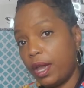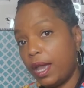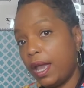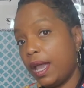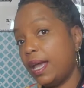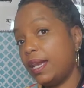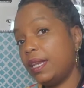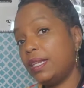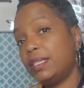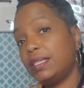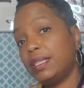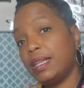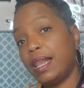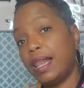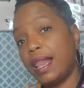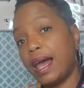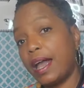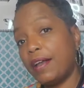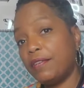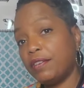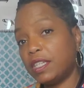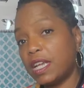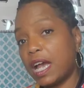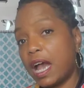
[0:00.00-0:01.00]
And it's a
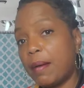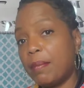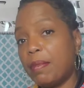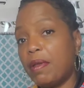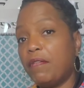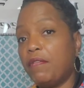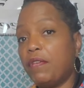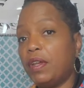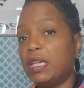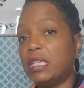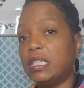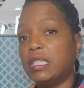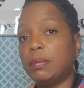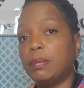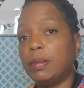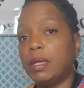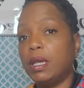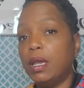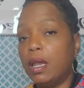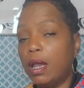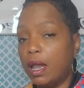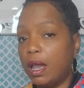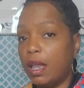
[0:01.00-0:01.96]
lifetime investment.